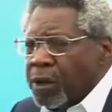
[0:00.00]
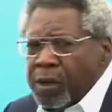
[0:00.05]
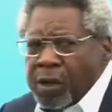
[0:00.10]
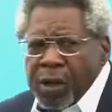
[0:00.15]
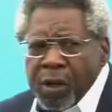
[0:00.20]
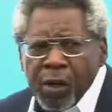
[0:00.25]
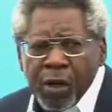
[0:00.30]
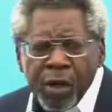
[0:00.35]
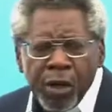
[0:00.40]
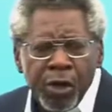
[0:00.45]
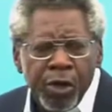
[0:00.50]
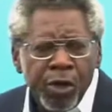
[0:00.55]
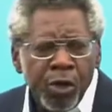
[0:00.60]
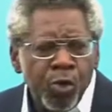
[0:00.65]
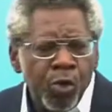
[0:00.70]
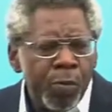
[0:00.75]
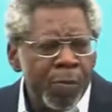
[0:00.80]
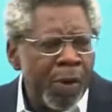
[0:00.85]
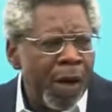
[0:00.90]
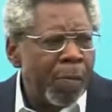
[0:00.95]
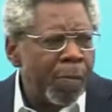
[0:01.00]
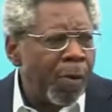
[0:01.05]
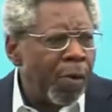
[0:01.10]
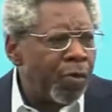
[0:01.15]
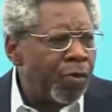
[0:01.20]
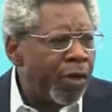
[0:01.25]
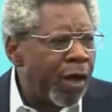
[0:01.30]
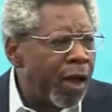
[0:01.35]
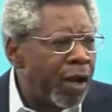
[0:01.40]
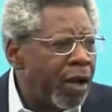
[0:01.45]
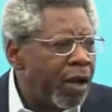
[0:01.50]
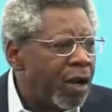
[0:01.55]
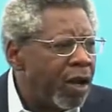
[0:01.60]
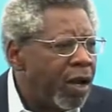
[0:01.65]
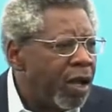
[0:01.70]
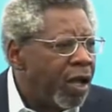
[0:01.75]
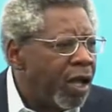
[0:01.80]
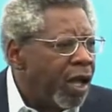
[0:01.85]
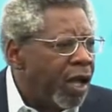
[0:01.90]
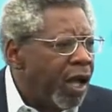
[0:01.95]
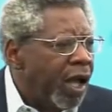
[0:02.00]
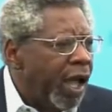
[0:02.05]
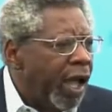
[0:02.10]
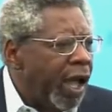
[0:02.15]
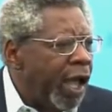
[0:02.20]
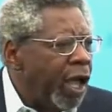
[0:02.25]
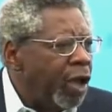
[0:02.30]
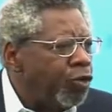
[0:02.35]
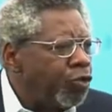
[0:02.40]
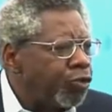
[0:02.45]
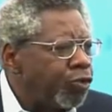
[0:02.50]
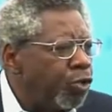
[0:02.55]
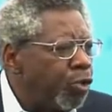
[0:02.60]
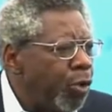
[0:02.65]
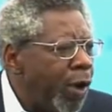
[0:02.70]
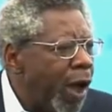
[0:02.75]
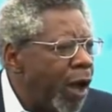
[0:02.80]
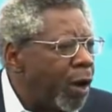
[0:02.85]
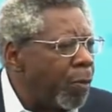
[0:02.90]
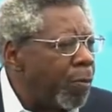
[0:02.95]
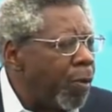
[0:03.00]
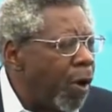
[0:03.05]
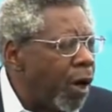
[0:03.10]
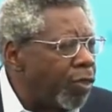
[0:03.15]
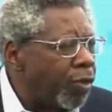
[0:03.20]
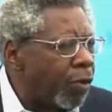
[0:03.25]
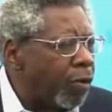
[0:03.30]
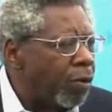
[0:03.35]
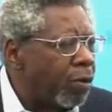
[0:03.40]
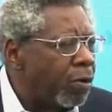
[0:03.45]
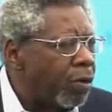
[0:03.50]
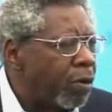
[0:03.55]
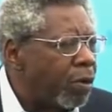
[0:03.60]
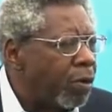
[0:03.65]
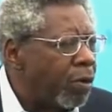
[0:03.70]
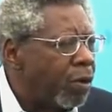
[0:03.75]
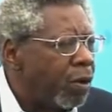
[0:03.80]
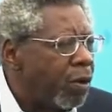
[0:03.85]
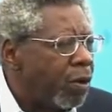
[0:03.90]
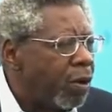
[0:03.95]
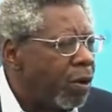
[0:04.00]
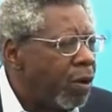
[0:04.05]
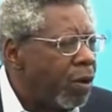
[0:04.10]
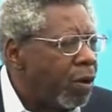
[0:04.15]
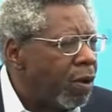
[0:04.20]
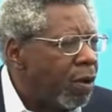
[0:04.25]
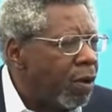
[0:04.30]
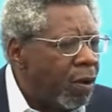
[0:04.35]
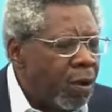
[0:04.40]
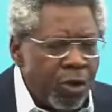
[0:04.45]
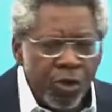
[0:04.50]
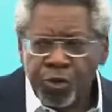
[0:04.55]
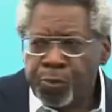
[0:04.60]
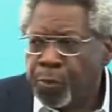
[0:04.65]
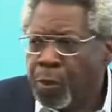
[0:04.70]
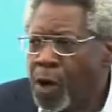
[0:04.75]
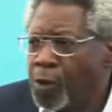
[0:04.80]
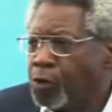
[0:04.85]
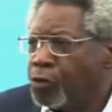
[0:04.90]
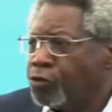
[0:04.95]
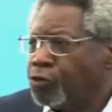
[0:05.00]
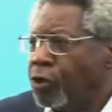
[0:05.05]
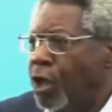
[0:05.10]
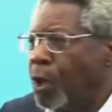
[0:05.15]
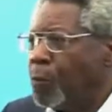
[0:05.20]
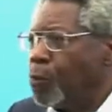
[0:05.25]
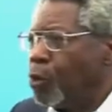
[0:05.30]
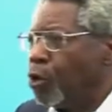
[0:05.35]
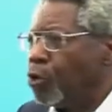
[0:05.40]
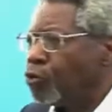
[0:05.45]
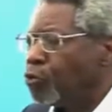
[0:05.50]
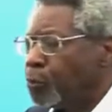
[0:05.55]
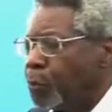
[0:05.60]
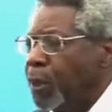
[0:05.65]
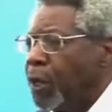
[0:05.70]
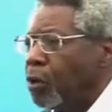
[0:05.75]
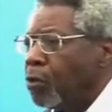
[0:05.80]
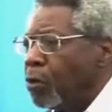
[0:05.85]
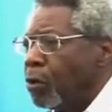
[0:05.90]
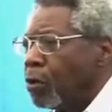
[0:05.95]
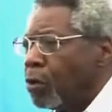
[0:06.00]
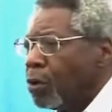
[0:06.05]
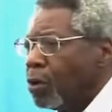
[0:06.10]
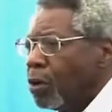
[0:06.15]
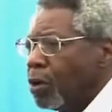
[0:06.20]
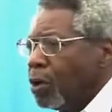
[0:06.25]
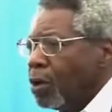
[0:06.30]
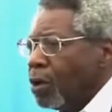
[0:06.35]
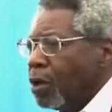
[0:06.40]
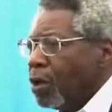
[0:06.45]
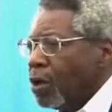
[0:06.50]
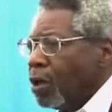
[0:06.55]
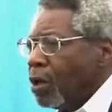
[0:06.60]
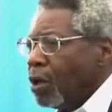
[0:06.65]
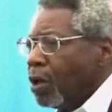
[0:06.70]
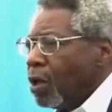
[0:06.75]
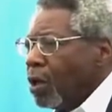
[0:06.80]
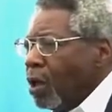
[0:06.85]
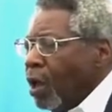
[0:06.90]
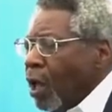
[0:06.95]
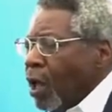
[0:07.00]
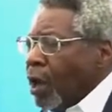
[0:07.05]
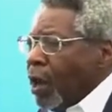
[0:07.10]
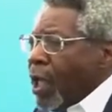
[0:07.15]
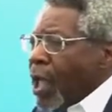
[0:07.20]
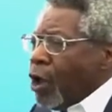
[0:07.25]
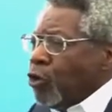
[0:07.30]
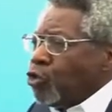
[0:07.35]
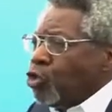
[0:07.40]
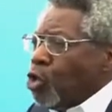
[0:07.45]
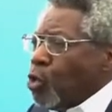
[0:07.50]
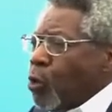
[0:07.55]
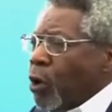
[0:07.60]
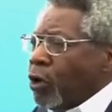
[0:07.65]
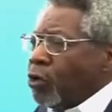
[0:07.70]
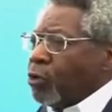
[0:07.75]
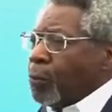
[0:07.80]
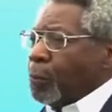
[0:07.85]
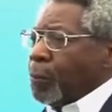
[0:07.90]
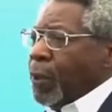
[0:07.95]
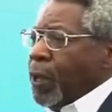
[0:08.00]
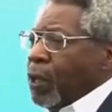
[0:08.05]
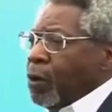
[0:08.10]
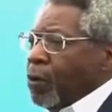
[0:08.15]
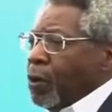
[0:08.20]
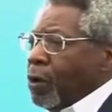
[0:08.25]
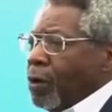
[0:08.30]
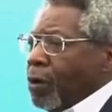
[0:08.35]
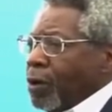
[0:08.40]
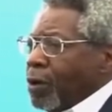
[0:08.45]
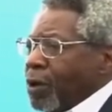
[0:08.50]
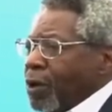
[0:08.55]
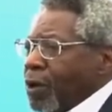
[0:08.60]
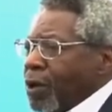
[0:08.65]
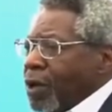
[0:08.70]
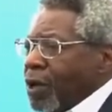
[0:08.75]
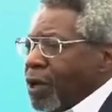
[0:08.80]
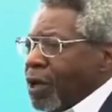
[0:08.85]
But you remember that Andrew had a brother. His brother's name was Peter. And Andrew went to Peter